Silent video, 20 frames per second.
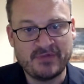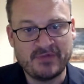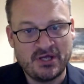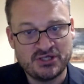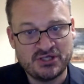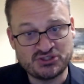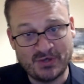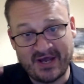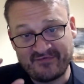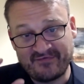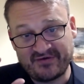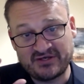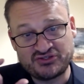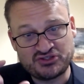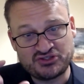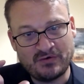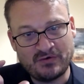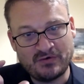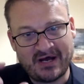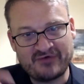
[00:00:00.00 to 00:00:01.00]
So every
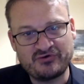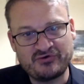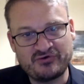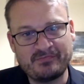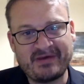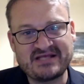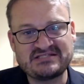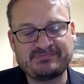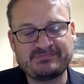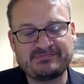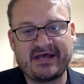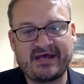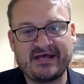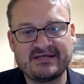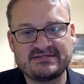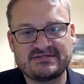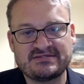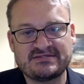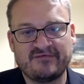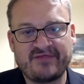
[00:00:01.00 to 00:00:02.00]
200 base
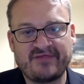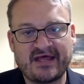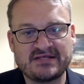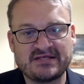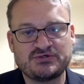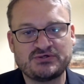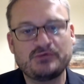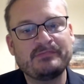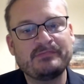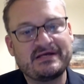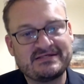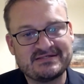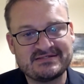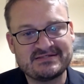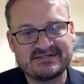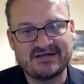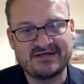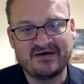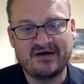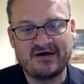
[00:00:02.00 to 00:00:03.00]
pairs of that 2 meters
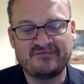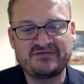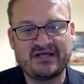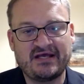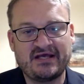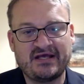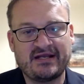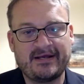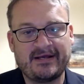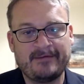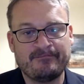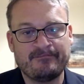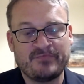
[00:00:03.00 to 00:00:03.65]
of DNA,